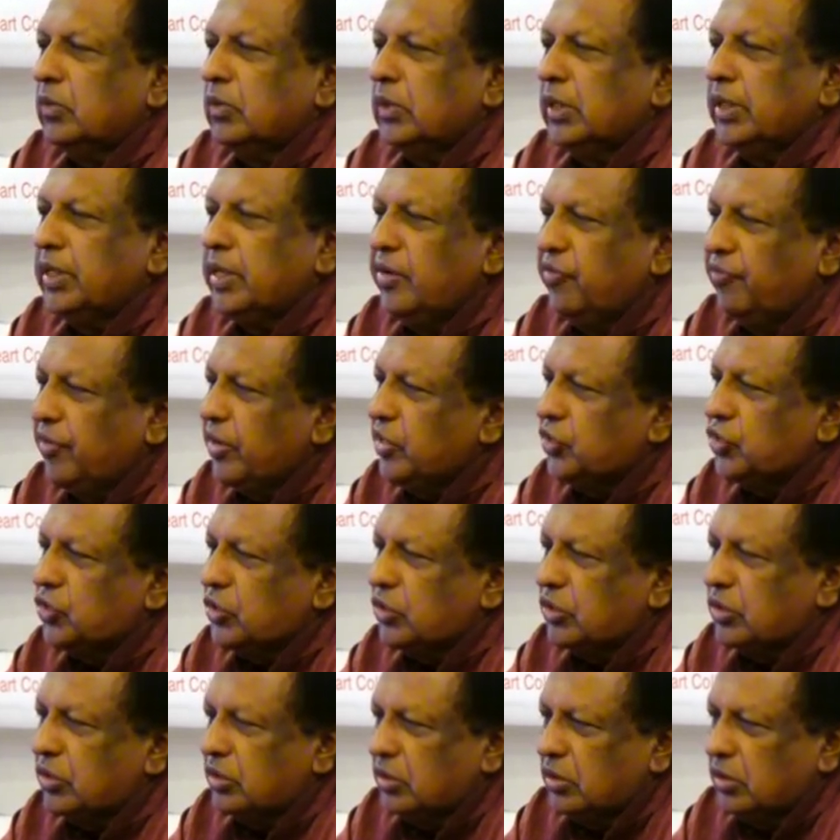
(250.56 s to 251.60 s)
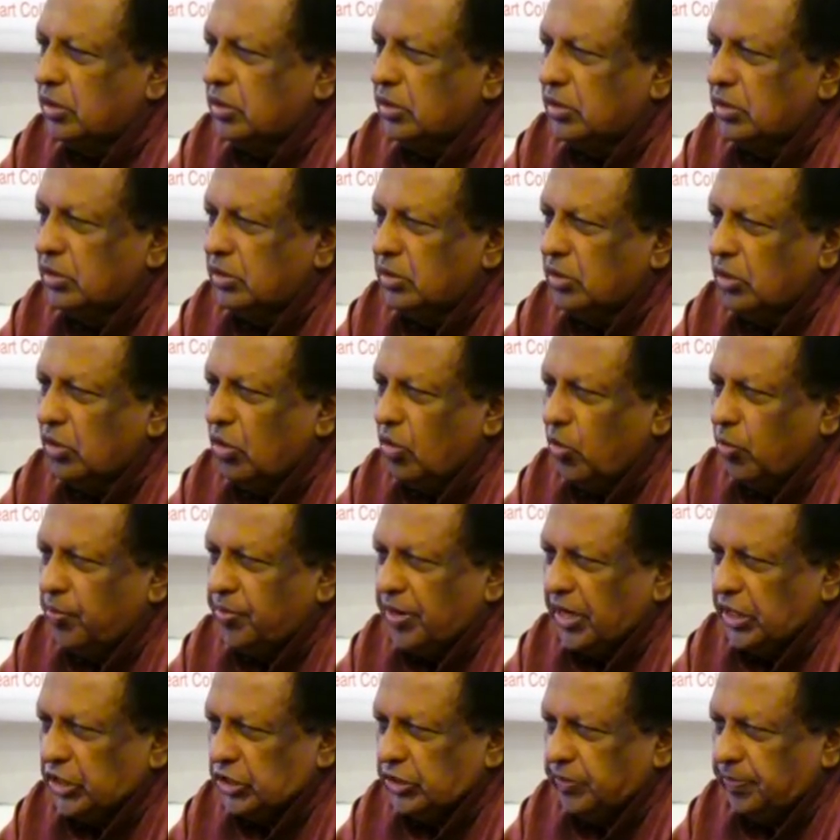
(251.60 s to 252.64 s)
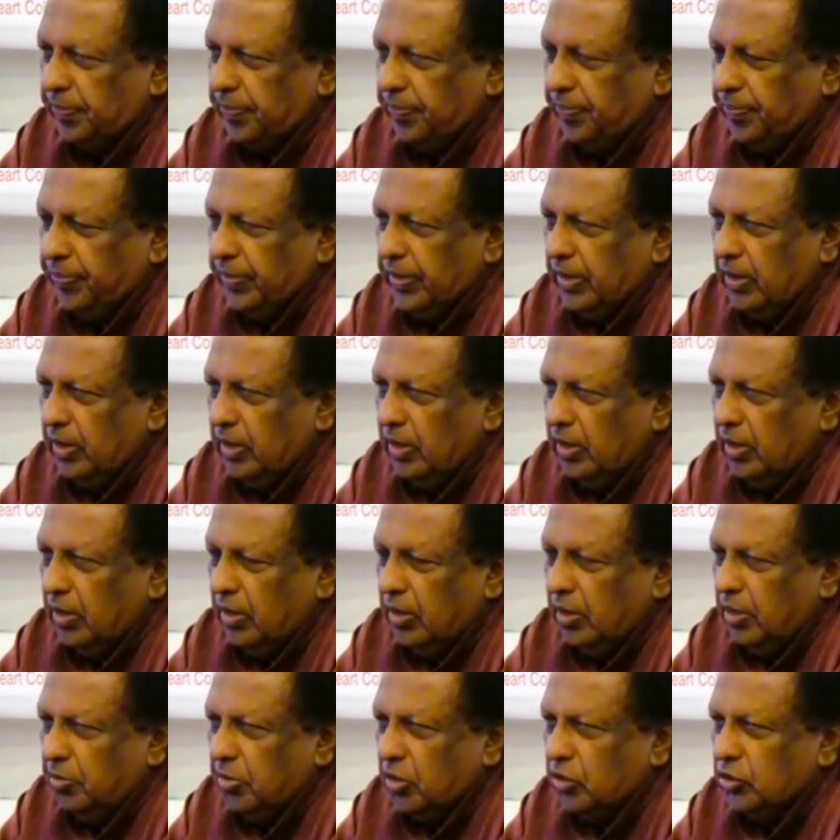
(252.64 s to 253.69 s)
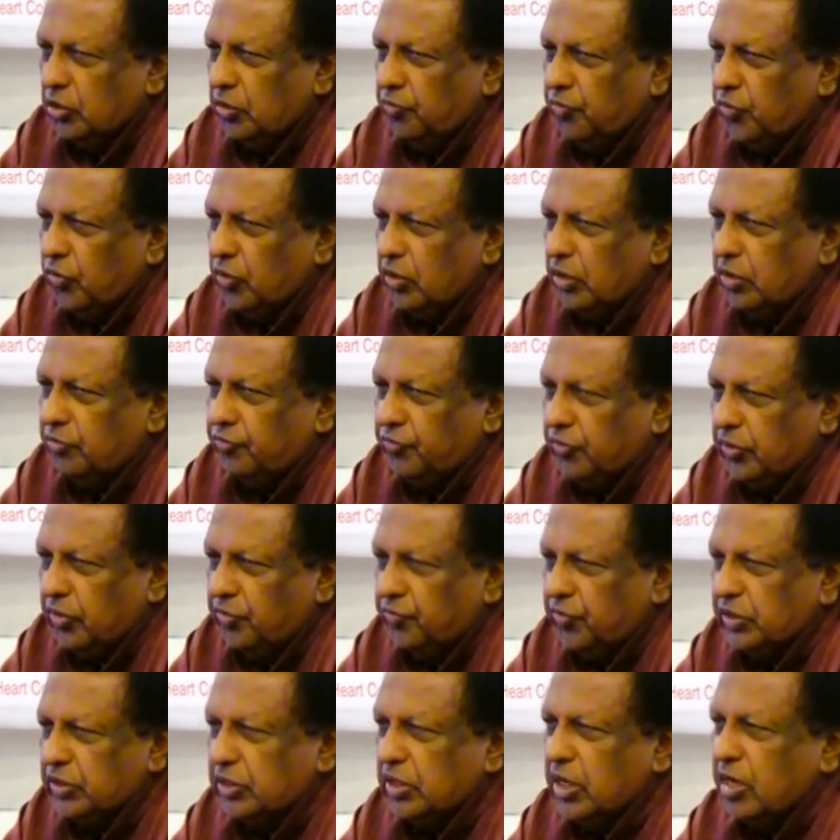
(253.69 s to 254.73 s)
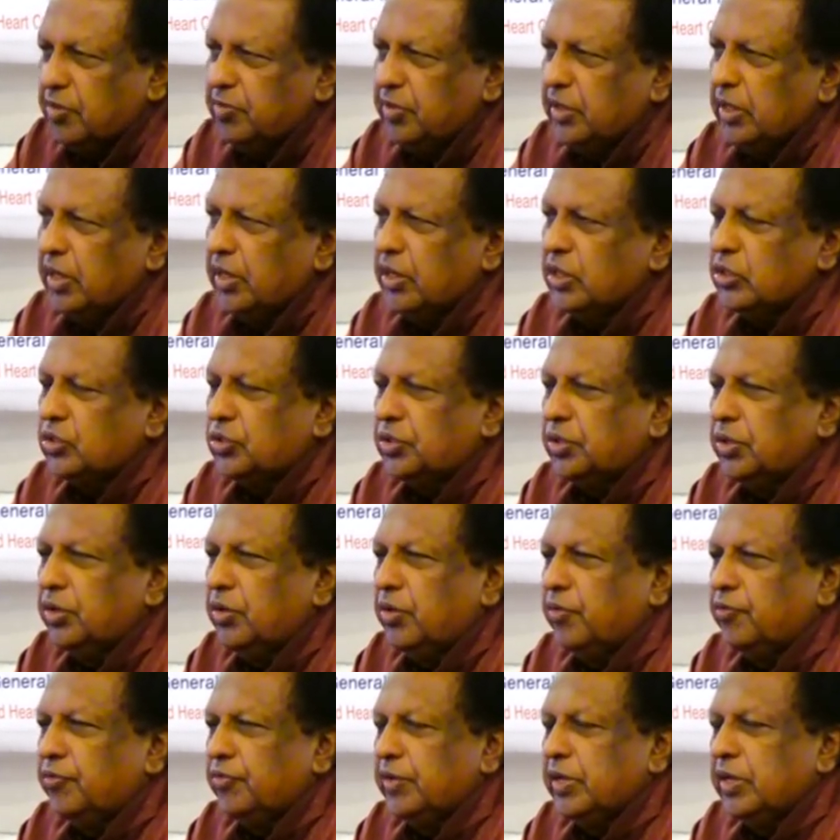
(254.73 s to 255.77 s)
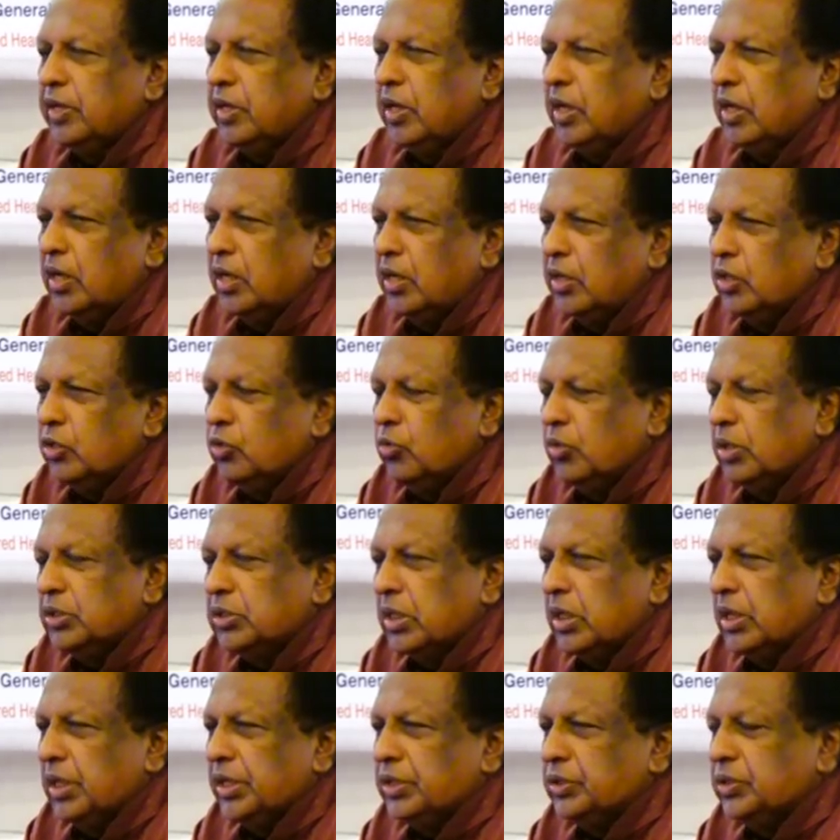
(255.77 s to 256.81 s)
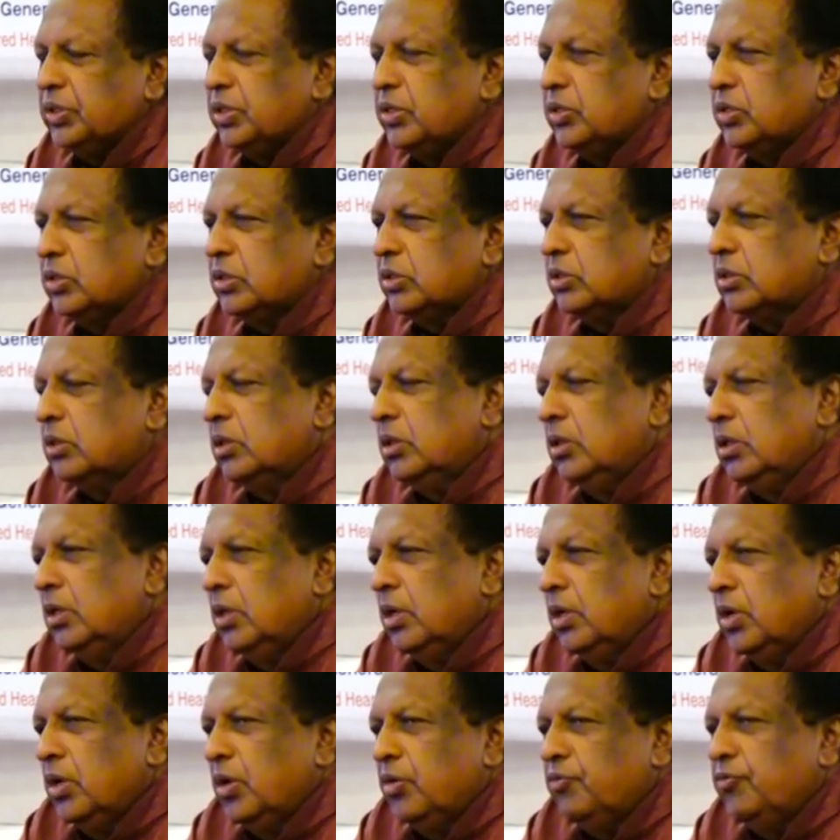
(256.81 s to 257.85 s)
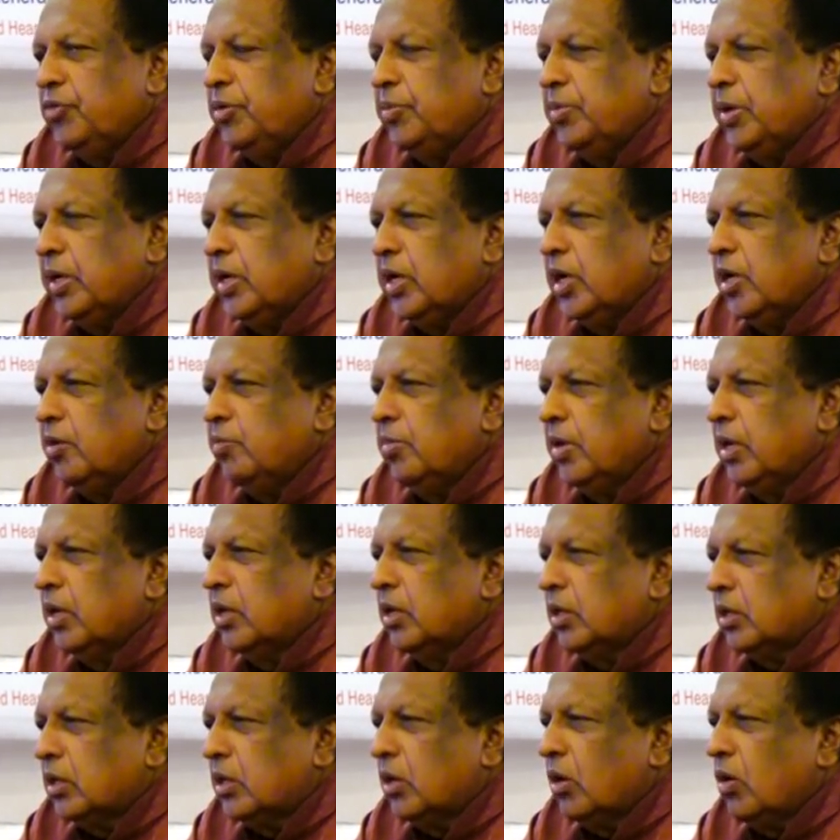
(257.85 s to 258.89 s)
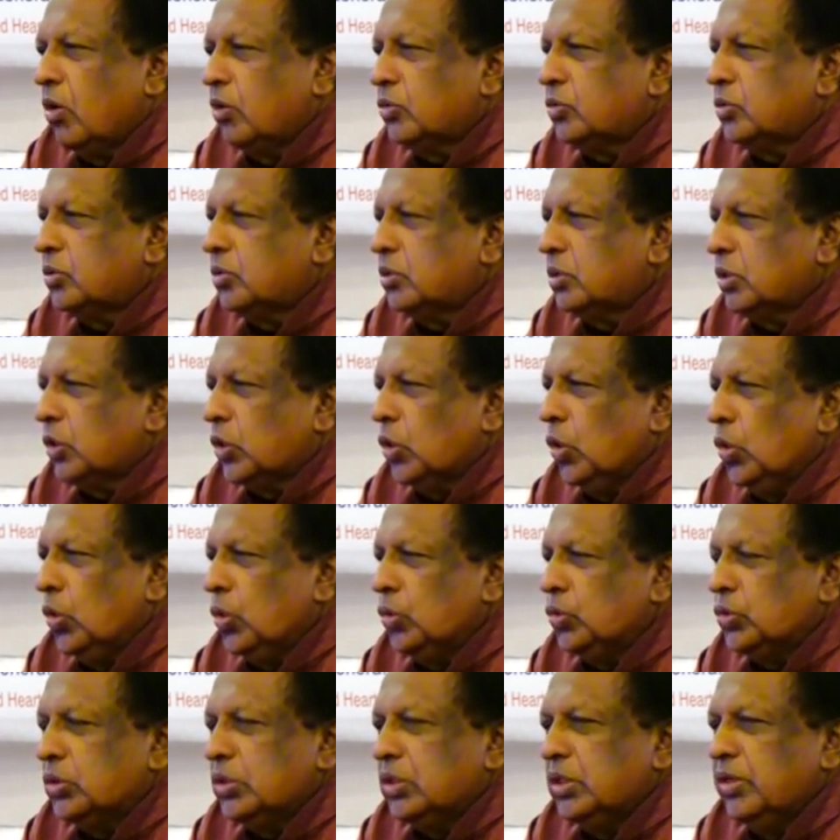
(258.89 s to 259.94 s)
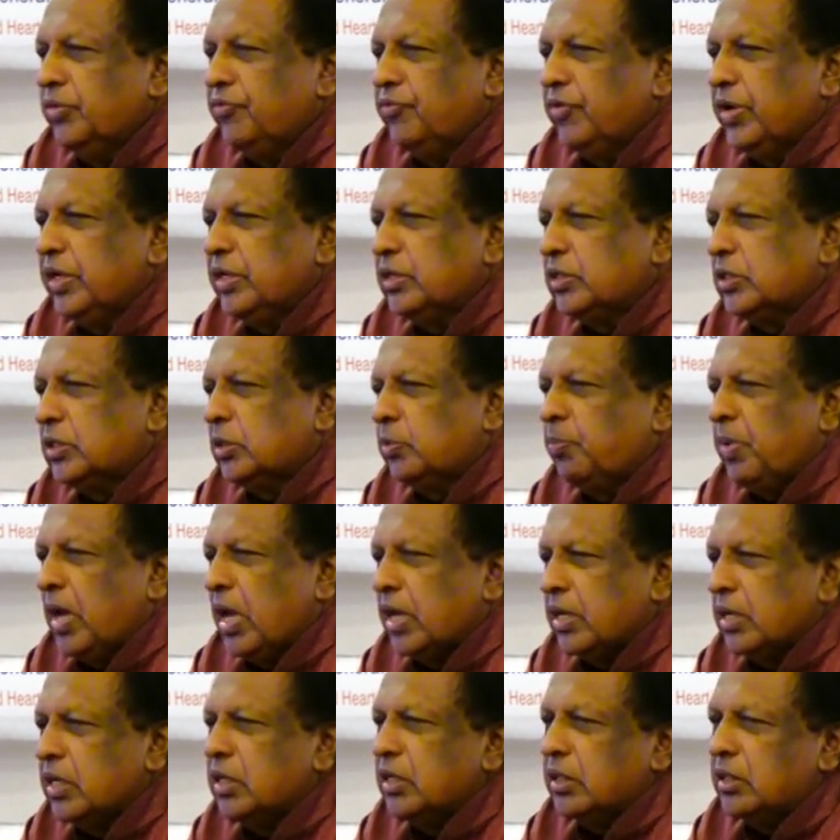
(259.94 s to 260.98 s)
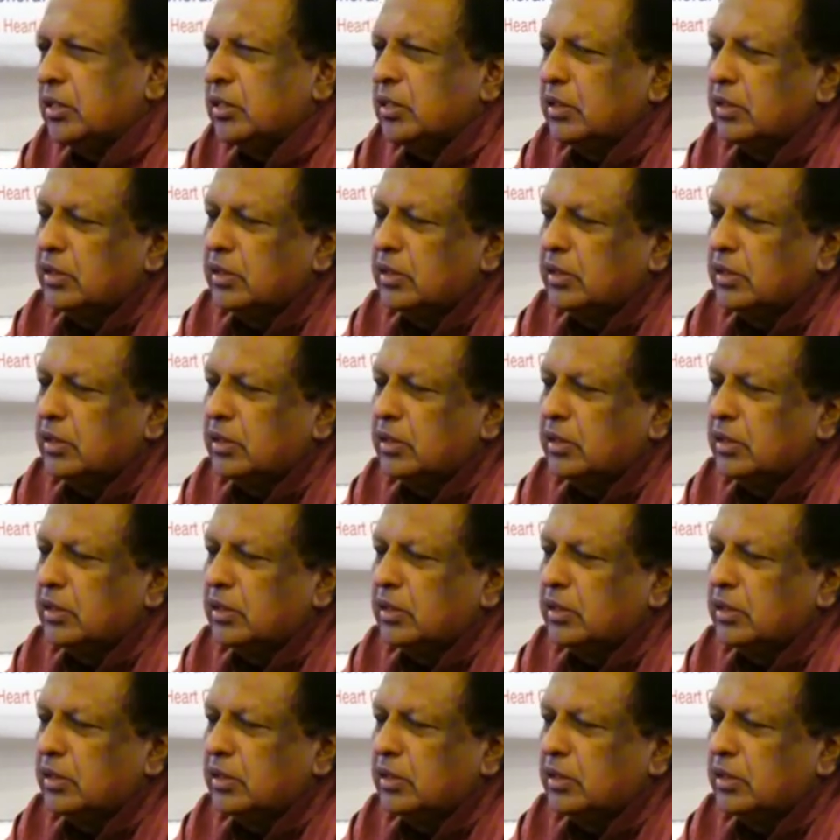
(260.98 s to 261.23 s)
the defense cooperation. Because for the first time in the history of India-US relations, we became a close defense partner.